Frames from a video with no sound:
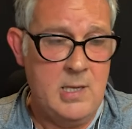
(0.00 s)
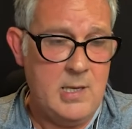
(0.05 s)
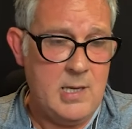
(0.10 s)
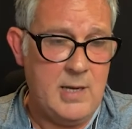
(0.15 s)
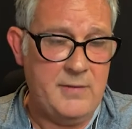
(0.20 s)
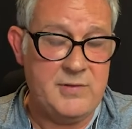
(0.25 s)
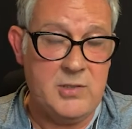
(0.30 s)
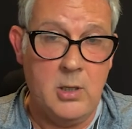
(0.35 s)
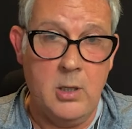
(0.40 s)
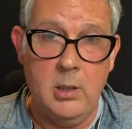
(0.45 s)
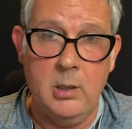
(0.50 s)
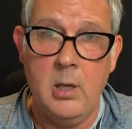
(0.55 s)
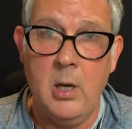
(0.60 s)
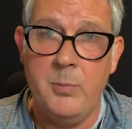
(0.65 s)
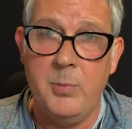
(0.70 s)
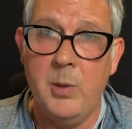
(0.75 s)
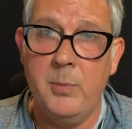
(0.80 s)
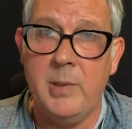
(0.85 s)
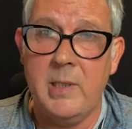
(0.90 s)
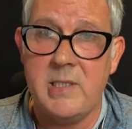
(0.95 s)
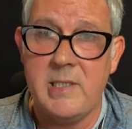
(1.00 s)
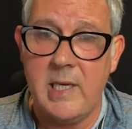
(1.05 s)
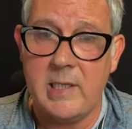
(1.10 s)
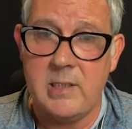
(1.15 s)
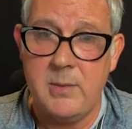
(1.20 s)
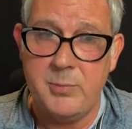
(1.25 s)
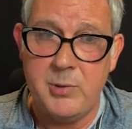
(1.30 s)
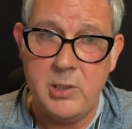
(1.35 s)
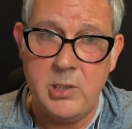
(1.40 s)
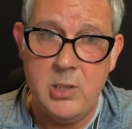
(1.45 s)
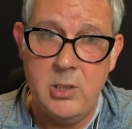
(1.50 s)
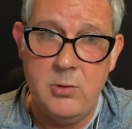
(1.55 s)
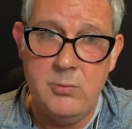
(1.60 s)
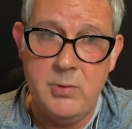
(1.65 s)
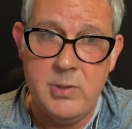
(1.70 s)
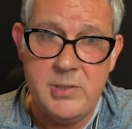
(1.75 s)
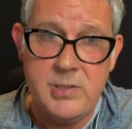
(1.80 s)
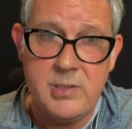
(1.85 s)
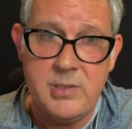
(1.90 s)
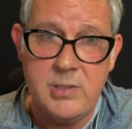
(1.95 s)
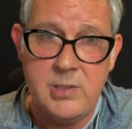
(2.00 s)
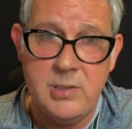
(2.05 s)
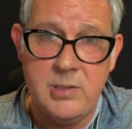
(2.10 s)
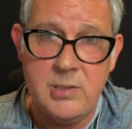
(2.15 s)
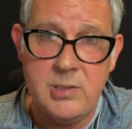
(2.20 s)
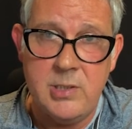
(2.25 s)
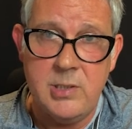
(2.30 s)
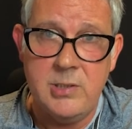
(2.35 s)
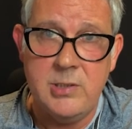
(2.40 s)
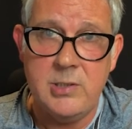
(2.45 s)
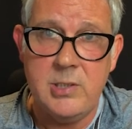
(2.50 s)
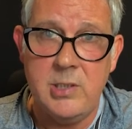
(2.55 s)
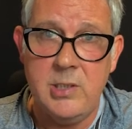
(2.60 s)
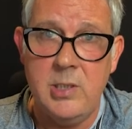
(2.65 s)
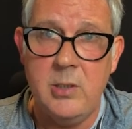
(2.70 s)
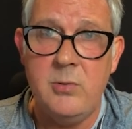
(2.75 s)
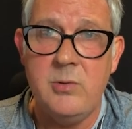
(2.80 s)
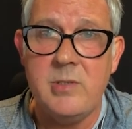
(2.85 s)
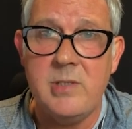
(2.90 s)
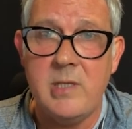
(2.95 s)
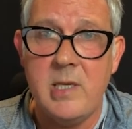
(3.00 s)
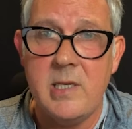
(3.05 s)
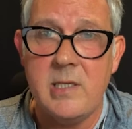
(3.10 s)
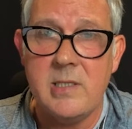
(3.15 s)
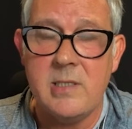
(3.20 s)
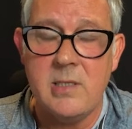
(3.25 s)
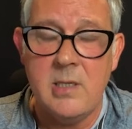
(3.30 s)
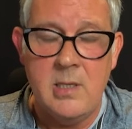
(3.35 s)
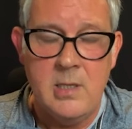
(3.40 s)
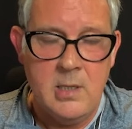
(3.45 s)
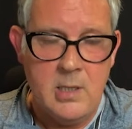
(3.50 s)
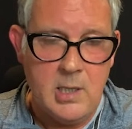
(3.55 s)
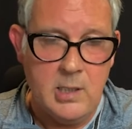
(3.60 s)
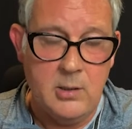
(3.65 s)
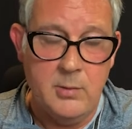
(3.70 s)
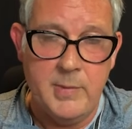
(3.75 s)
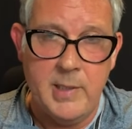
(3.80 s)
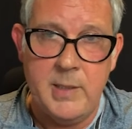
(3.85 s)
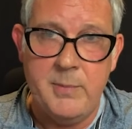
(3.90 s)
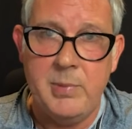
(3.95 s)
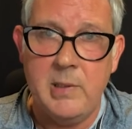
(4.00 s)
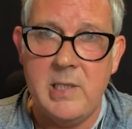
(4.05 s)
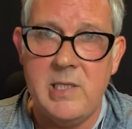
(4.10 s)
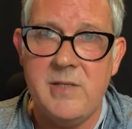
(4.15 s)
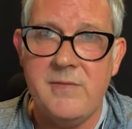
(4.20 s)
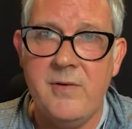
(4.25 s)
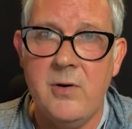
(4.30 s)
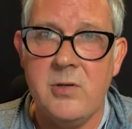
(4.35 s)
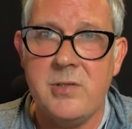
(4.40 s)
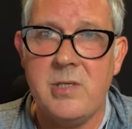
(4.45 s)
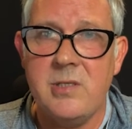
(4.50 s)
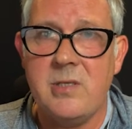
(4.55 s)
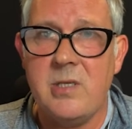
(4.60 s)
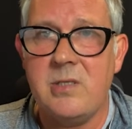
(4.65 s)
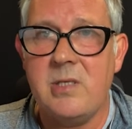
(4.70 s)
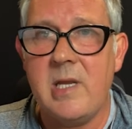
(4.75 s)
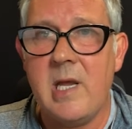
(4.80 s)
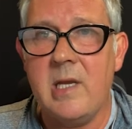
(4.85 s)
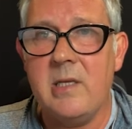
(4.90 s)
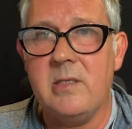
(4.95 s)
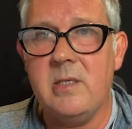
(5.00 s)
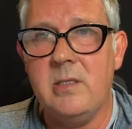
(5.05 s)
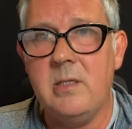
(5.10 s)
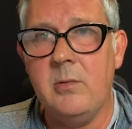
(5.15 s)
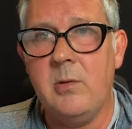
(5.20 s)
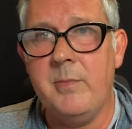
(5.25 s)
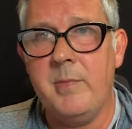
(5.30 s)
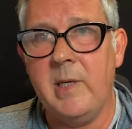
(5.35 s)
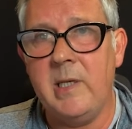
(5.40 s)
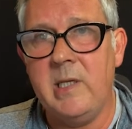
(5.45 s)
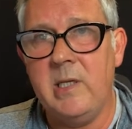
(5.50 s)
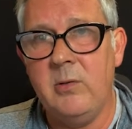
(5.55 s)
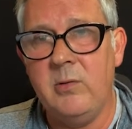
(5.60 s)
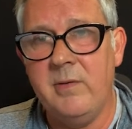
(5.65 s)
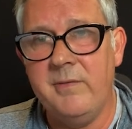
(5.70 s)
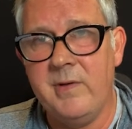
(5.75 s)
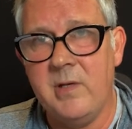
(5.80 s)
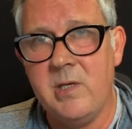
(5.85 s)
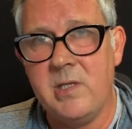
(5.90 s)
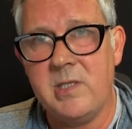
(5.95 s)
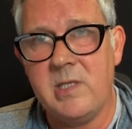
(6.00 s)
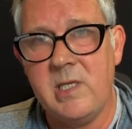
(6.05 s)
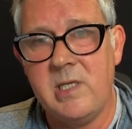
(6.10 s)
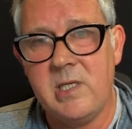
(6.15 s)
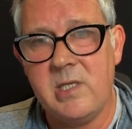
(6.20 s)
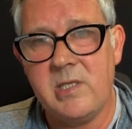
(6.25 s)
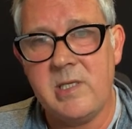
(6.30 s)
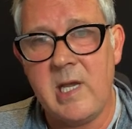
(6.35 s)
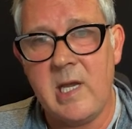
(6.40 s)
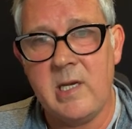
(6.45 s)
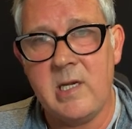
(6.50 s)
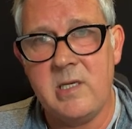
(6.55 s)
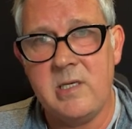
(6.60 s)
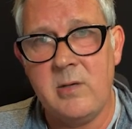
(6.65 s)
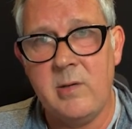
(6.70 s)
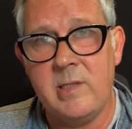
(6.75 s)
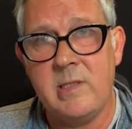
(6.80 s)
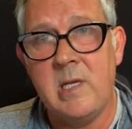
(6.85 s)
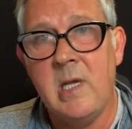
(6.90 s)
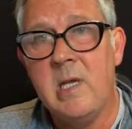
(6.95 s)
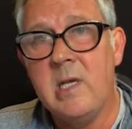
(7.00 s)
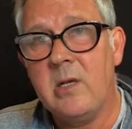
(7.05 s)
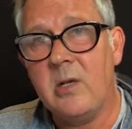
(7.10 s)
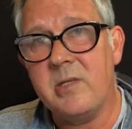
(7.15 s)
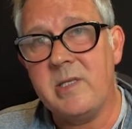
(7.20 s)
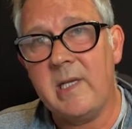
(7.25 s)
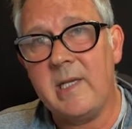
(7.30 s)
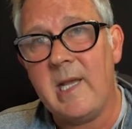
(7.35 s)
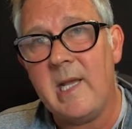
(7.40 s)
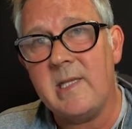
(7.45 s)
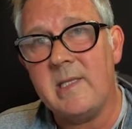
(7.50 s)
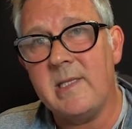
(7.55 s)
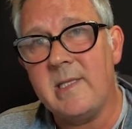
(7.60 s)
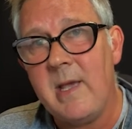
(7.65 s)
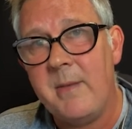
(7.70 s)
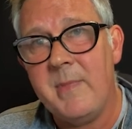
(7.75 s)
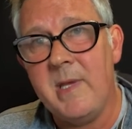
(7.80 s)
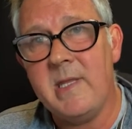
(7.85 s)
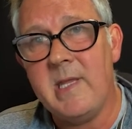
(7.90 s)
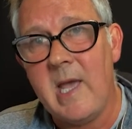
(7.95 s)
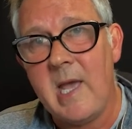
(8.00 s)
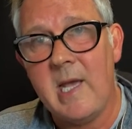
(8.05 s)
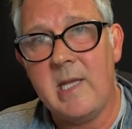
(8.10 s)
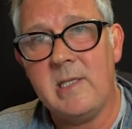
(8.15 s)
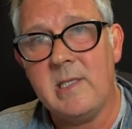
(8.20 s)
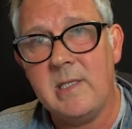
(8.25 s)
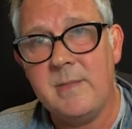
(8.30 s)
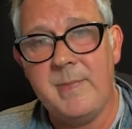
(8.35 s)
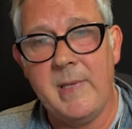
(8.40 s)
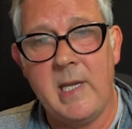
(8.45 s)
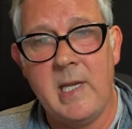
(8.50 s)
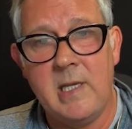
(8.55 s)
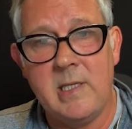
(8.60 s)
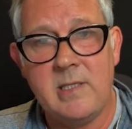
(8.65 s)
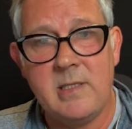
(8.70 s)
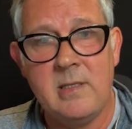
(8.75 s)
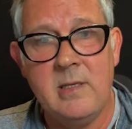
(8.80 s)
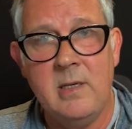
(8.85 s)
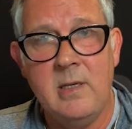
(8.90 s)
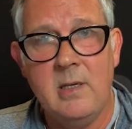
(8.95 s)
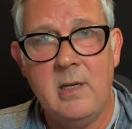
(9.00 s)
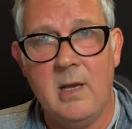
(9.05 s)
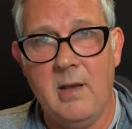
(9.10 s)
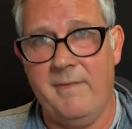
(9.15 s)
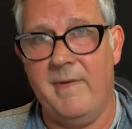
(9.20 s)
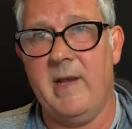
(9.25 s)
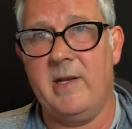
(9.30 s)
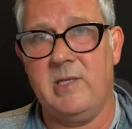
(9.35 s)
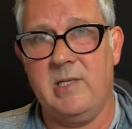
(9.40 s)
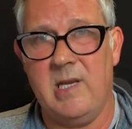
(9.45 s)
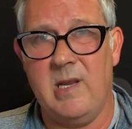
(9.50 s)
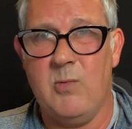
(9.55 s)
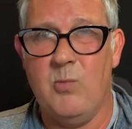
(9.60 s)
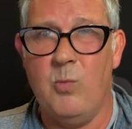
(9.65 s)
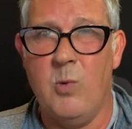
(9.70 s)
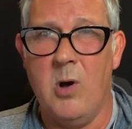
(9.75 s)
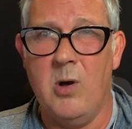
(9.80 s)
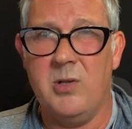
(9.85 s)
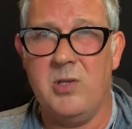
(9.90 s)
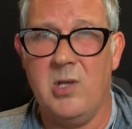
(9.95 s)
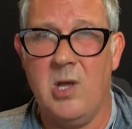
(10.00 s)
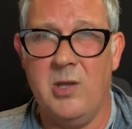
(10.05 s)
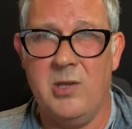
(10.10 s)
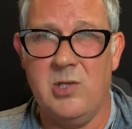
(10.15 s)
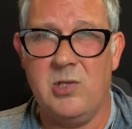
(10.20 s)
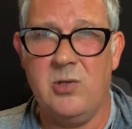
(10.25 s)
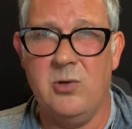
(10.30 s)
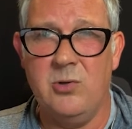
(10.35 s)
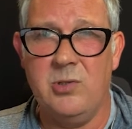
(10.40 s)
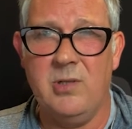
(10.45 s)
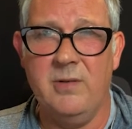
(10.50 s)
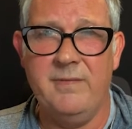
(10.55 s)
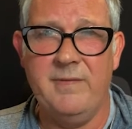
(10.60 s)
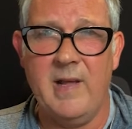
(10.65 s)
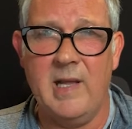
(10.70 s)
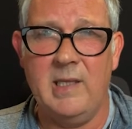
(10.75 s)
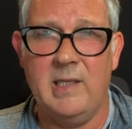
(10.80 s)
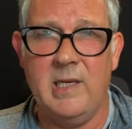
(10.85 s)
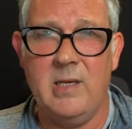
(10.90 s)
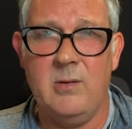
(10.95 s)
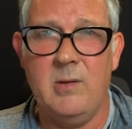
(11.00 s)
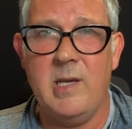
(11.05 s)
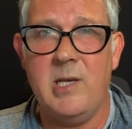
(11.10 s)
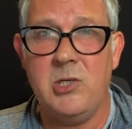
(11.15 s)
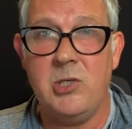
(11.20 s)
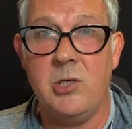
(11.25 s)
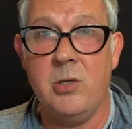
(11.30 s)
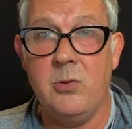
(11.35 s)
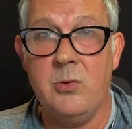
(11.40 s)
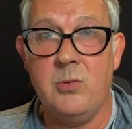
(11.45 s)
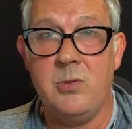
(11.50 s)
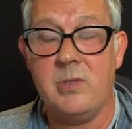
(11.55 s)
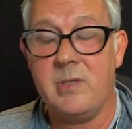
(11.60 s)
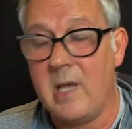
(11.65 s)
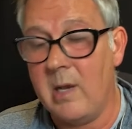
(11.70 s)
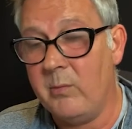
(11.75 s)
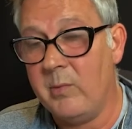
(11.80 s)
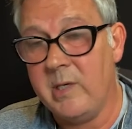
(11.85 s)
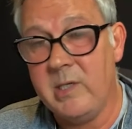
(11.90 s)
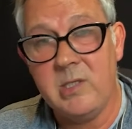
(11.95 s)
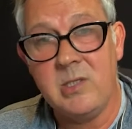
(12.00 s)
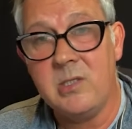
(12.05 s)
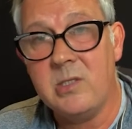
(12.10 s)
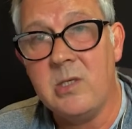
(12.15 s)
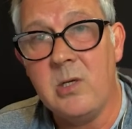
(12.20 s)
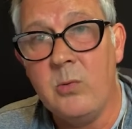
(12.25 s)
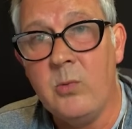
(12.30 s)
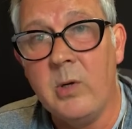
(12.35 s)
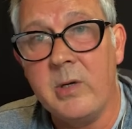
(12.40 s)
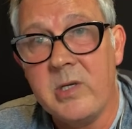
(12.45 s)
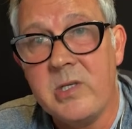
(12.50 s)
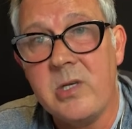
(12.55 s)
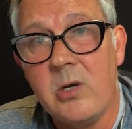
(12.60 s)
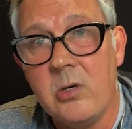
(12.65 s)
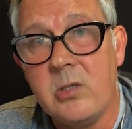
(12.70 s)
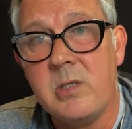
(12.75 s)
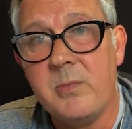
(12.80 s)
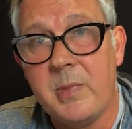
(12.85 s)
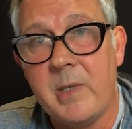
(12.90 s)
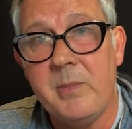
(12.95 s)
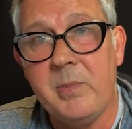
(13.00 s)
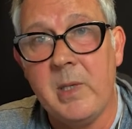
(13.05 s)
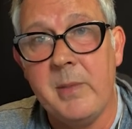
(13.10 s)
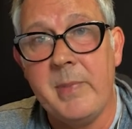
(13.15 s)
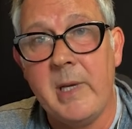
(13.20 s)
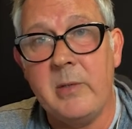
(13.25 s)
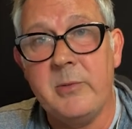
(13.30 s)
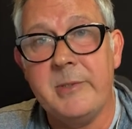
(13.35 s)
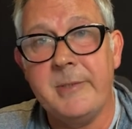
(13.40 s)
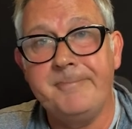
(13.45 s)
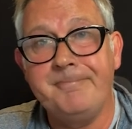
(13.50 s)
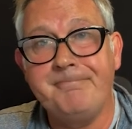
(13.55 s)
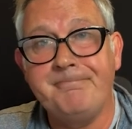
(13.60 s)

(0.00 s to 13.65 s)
I've taught a lot of public sector procurers to use this. I know many police forces are starting to do it. Many universities are starting to do it, because it gets them in the headspace of actually what are the social value issues that we do want to talk to people about.